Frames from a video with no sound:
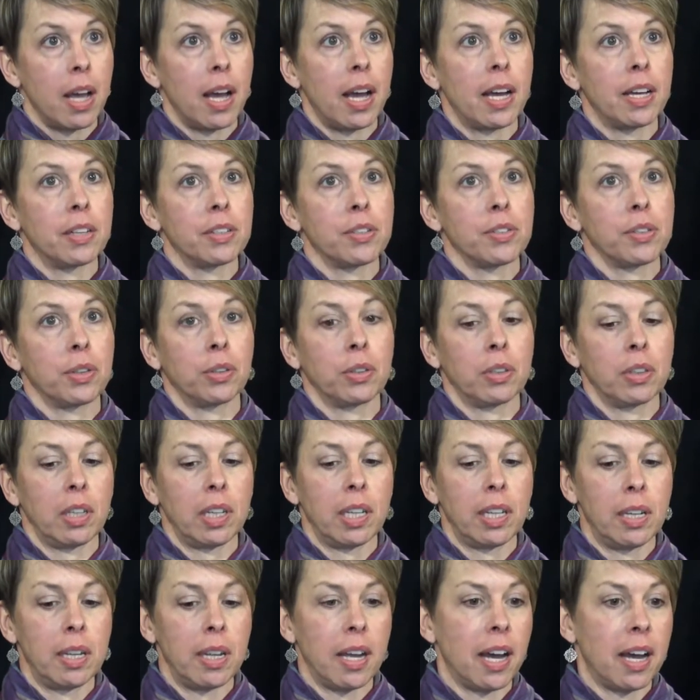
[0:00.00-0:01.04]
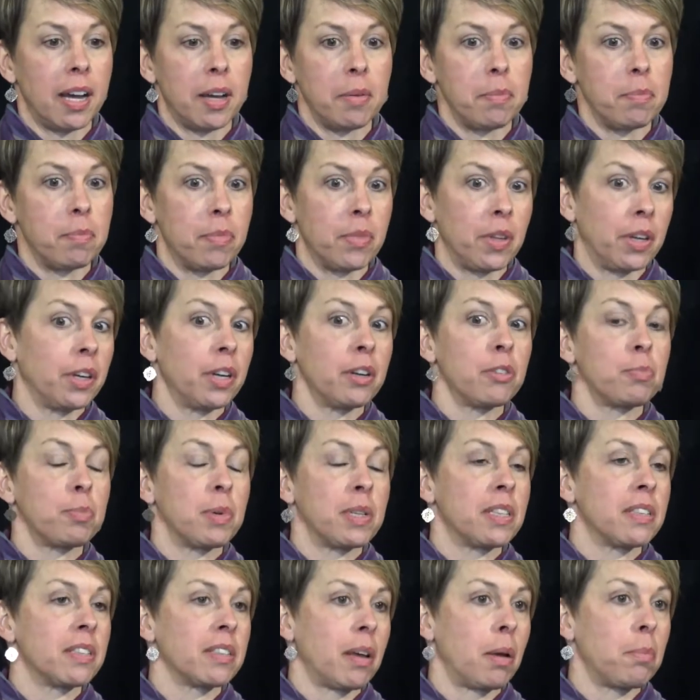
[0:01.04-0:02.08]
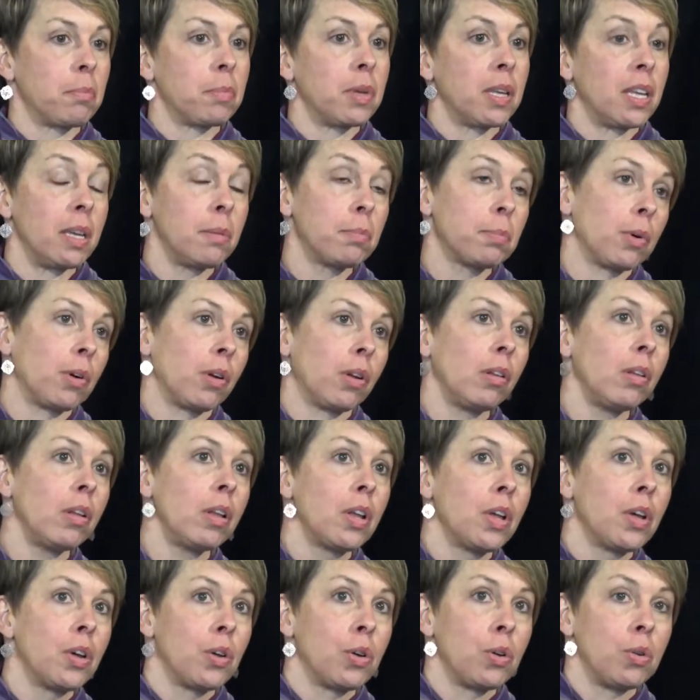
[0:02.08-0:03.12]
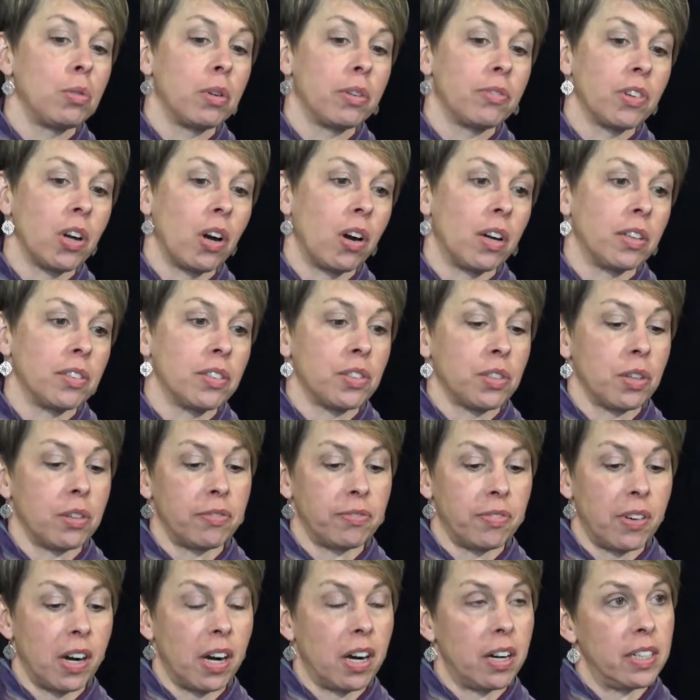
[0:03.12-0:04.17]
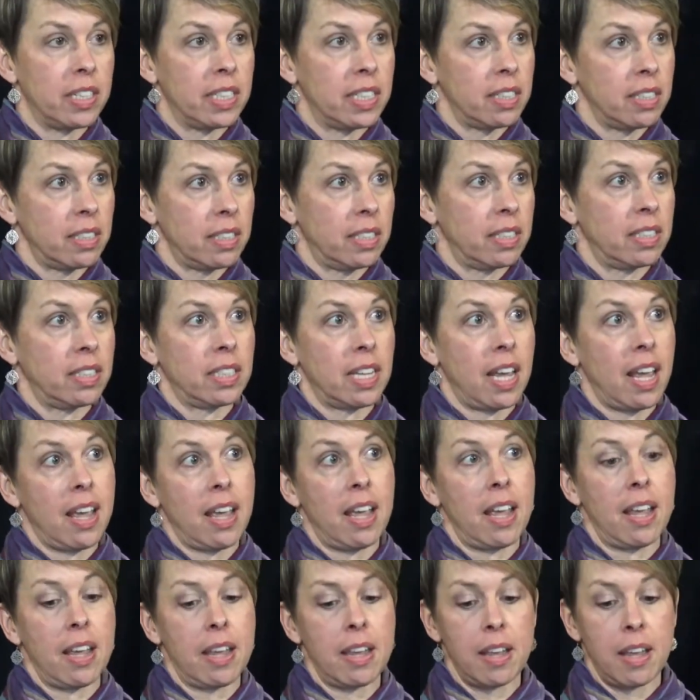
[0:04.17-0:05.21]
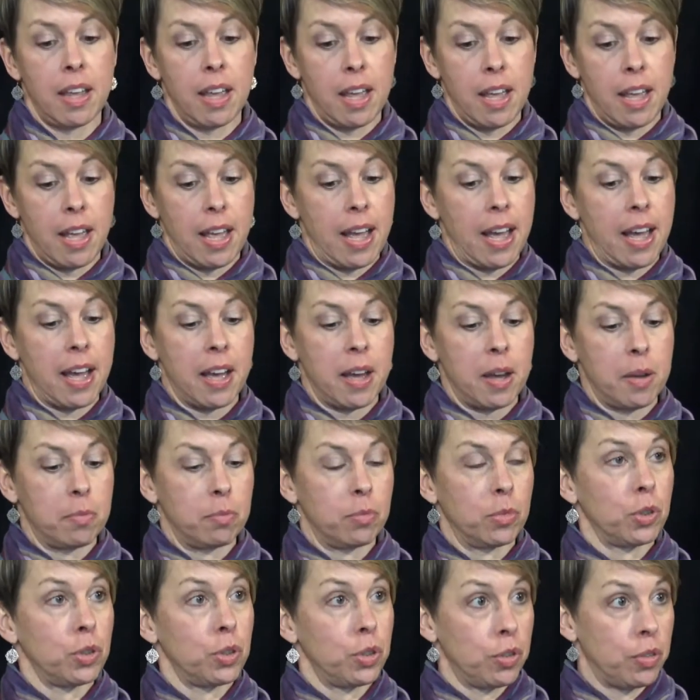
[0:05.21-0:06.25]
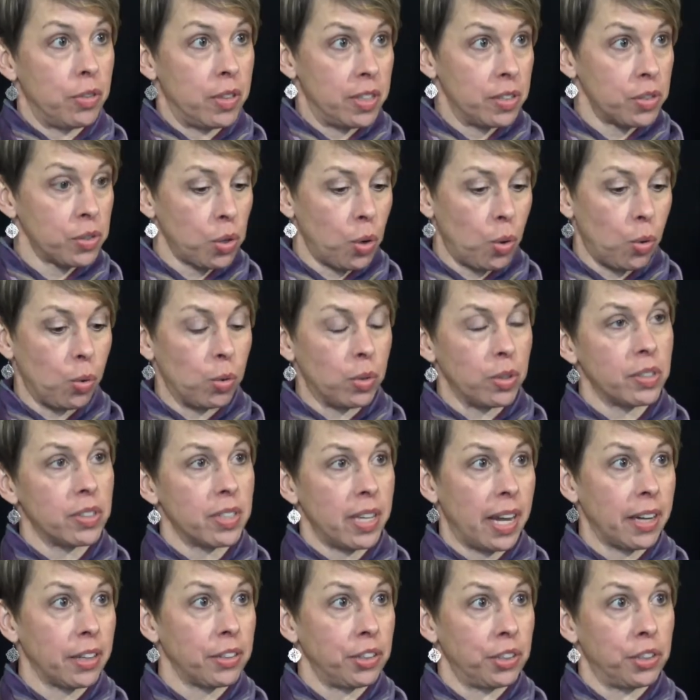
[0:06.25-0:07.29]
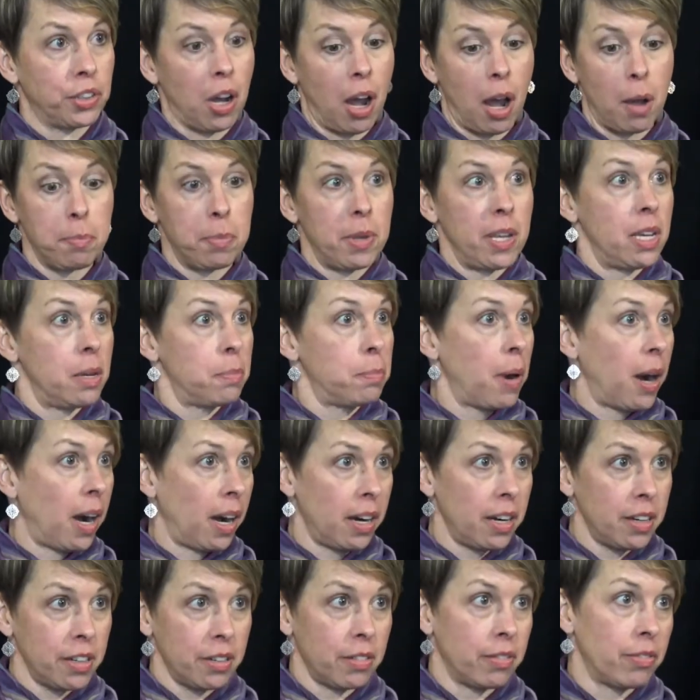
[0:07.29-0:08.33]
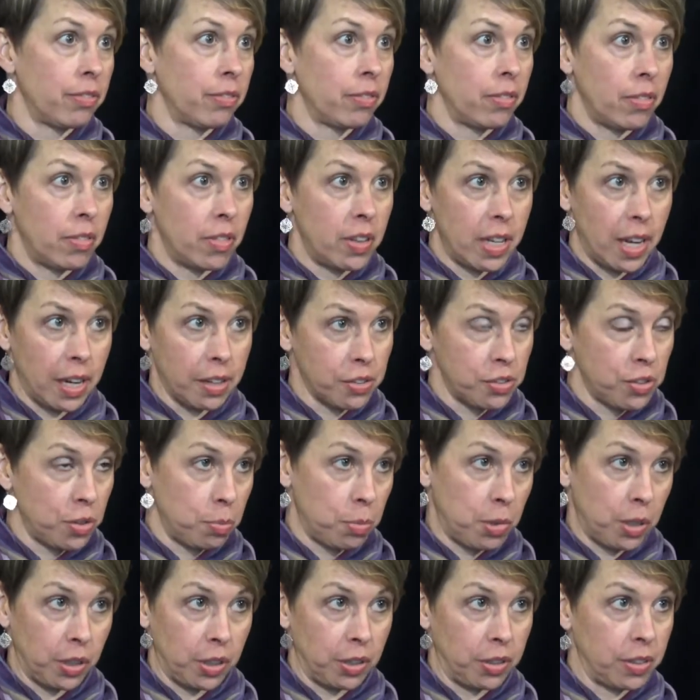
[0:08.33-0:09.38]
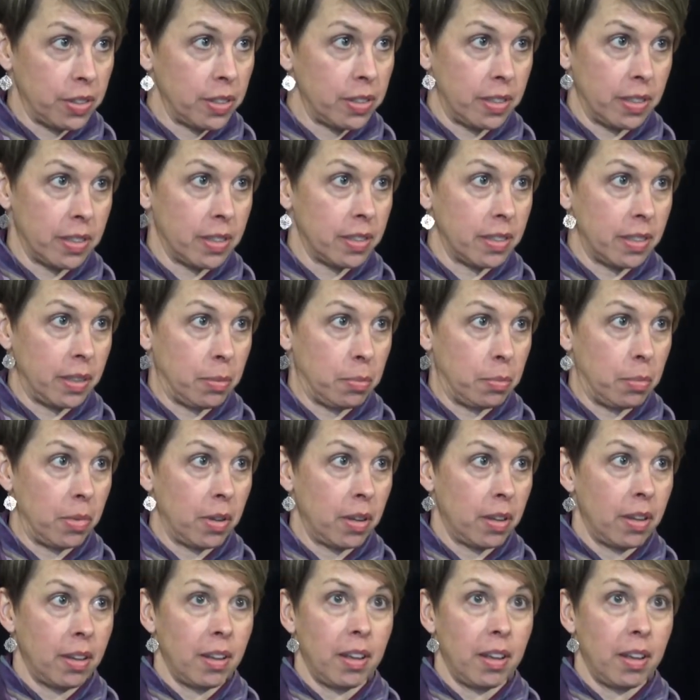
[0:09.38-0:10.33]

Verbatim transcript: Uh, certainly, um, there have been some people who have gone so far as to say, um, could this whole sector not be a part of the extramural system?